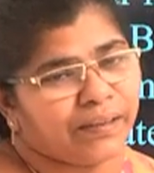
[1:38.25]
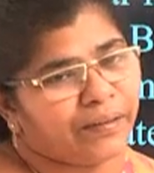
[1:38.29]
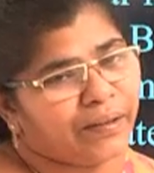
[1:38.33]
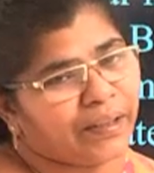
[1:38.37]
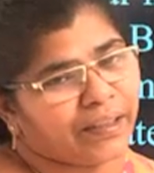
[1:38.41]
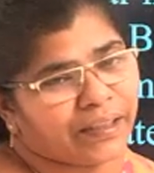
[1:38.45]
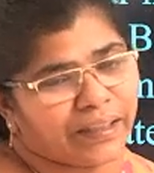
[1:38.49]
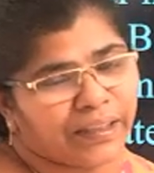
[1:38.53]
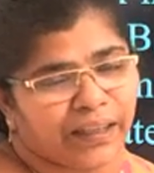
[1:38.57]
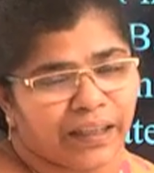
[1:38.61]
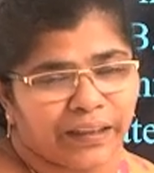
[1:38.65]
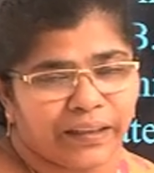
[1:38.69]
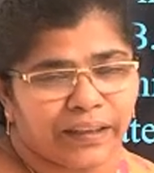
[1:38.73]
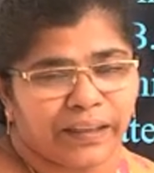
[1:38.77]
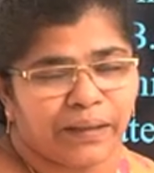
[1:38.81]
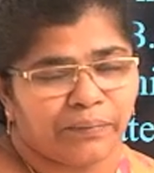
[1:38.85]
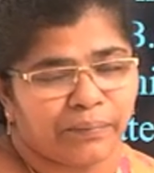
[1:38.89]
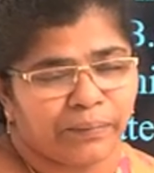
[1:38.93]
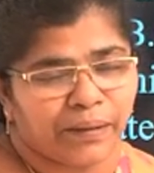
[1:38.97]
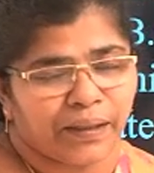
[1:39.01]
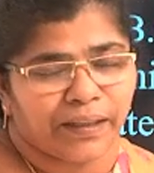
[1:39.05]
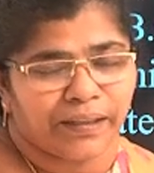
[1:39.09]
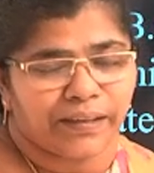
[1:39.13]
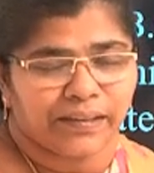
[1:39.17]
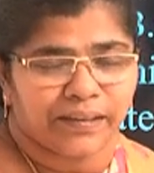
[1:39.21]
With 13
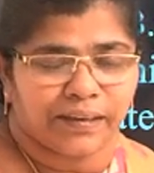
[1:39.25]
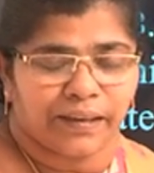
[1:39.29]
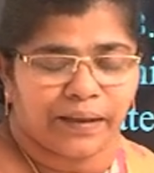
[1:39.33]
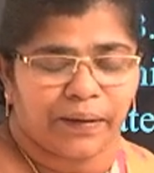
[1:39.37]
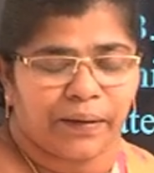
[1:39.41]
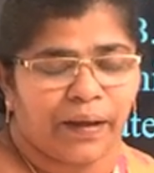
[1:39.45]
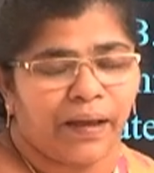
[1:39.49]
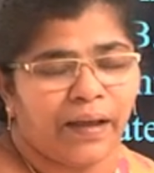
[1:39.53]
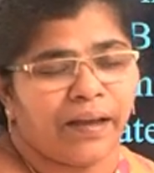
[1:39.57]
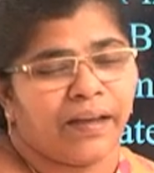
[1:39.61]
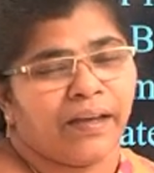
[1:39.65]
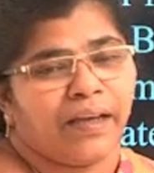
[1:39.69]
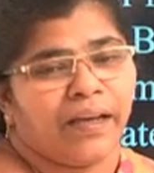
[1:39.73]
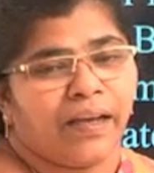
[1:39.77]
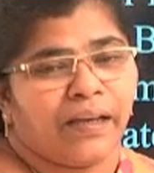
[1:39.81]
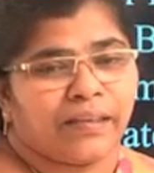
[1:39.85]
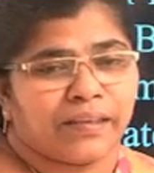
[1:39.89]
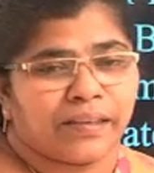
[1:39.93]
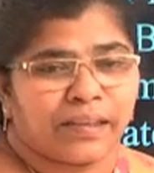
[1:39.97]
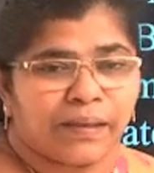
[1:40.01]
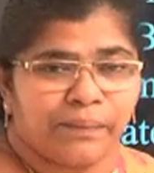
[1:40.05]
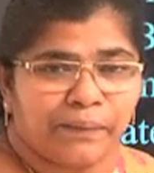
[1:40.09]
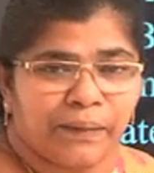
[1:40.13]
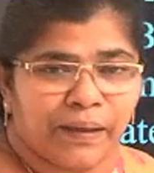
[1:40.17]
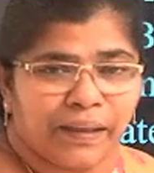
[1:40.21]
minutes the
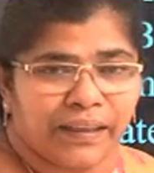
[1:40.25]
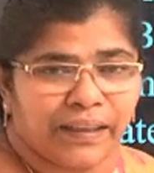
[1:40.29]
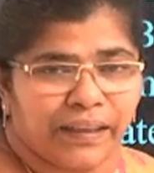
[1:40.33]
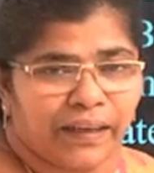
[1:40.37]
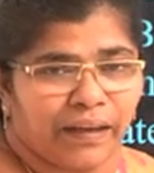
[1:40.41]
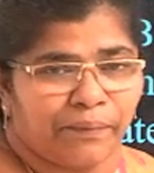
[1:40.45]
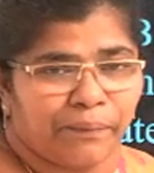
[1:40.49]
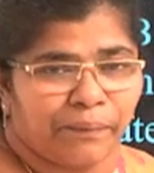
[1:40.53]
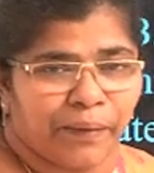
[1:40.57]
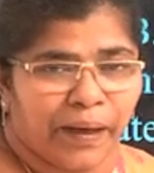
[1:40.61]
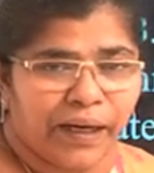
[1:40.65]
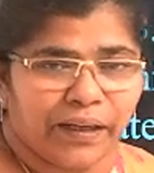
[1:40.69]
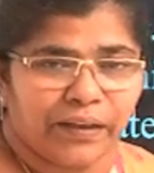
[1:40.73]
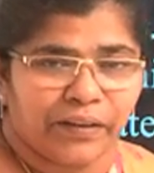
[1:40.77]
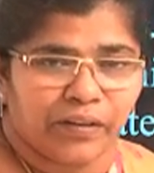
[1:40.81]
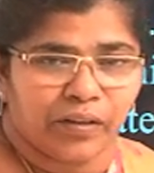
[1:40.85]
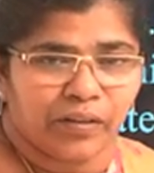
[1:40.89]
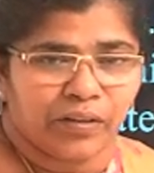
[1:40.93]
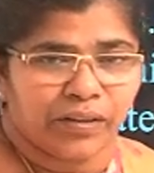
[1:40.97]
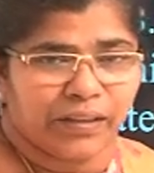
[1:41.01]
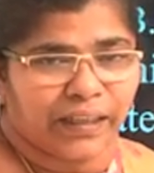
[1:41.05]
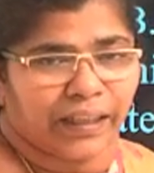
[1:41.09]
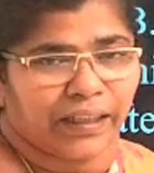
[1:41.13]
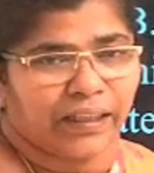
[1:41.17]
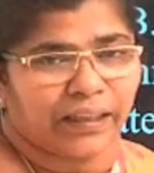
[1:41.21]
cement made to
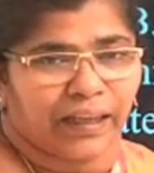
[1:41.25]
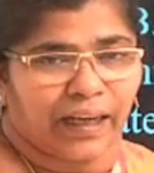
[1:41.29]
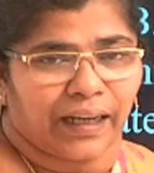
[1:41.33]
set.